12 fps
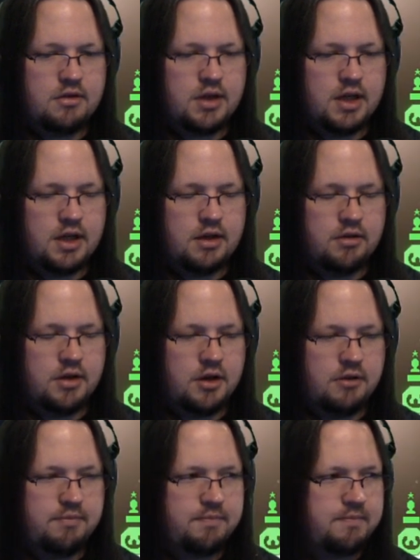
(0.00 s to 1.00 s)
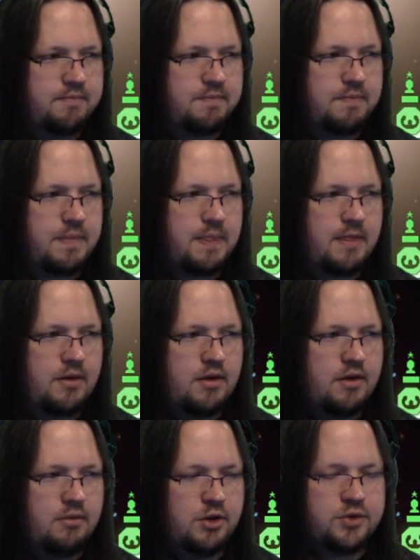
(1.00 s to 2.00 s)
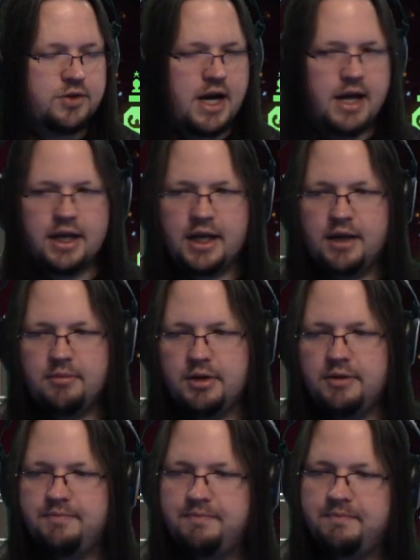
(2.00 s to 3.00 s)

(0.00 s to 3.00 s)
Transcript: Yeah, I don't know. We'll try it again, but...